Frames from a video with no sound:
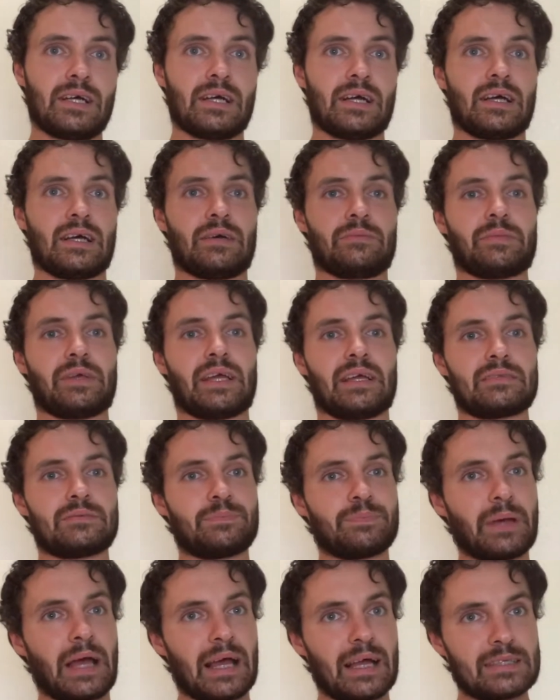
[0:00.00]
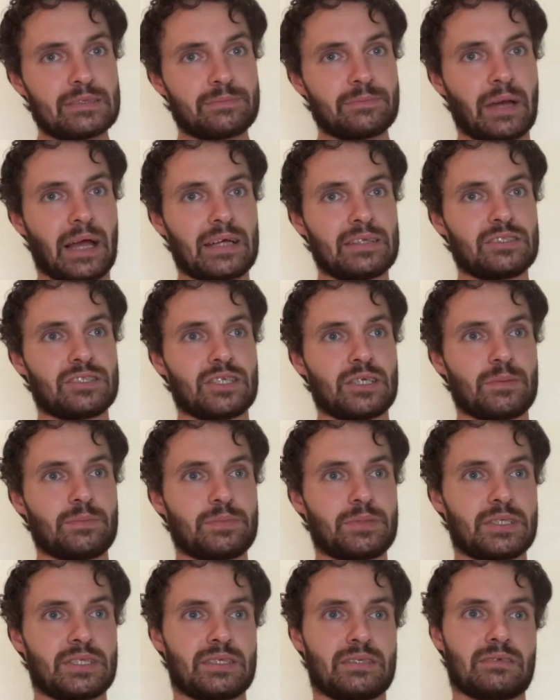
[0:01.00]
They had bad
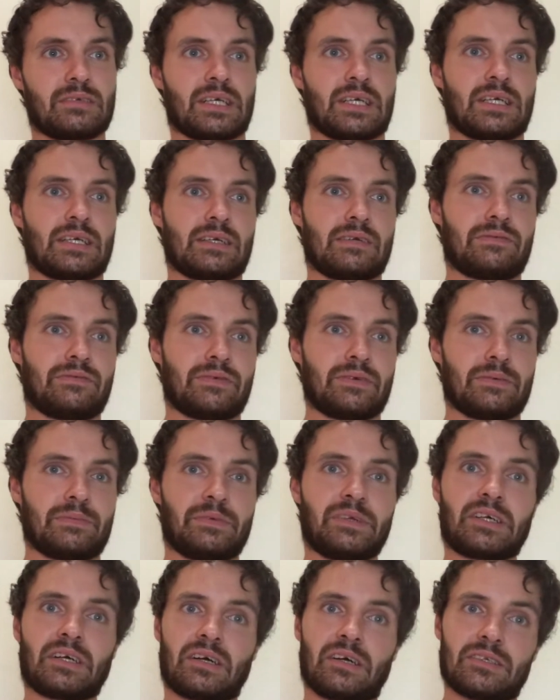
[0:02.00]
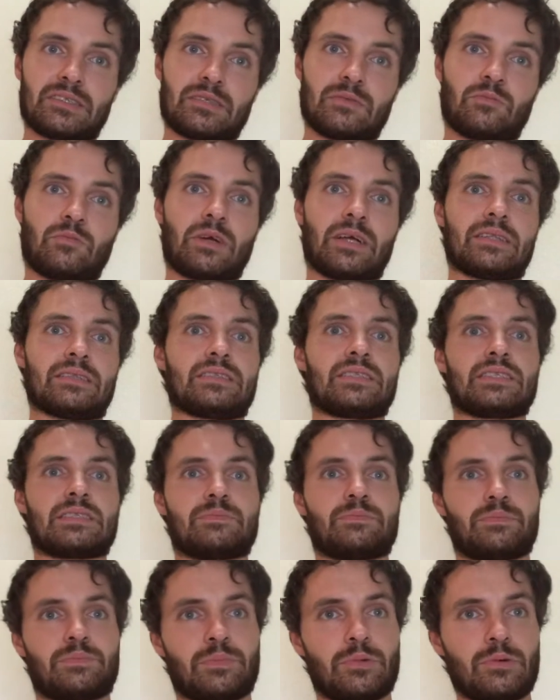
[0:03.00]
matchups for Carson Wentz.
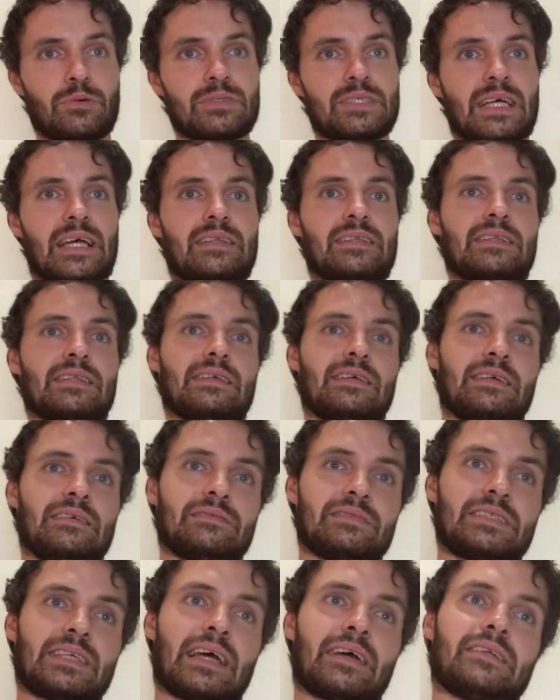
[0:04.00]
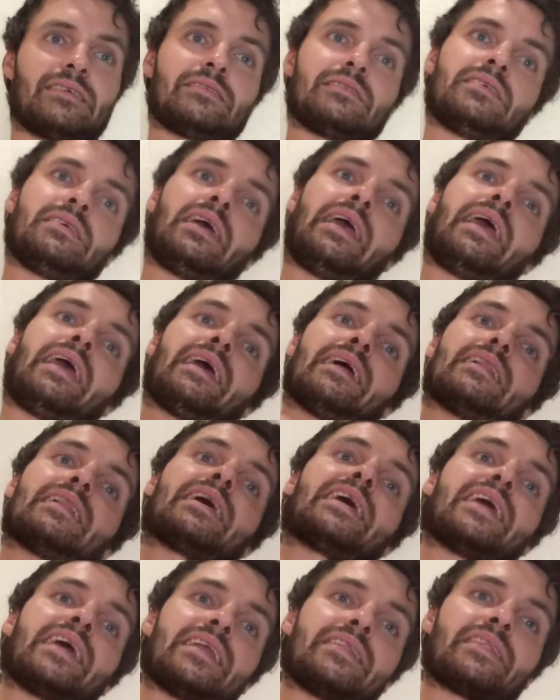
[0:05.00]
Brought Tannehill
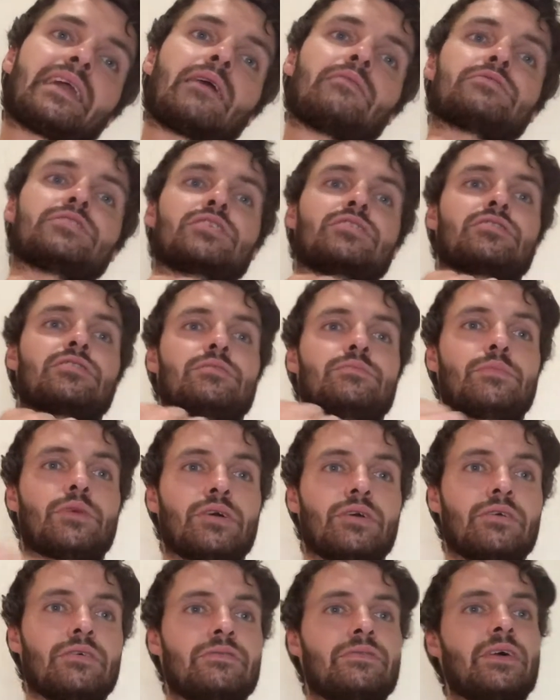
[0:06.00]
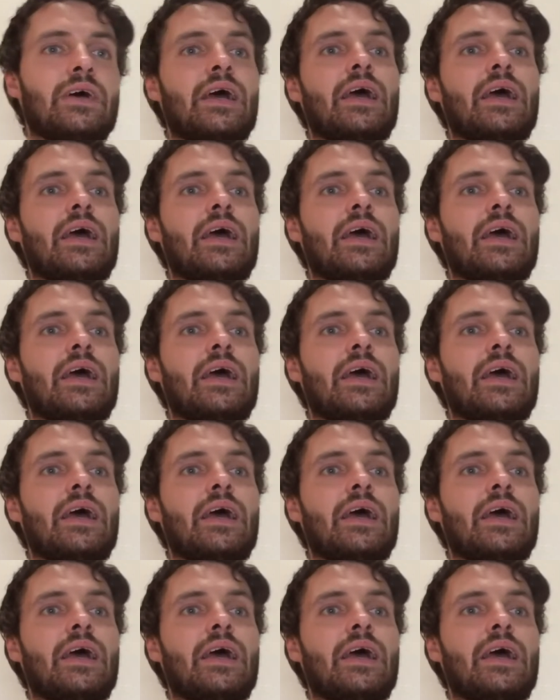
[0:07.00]
in. That was a good move.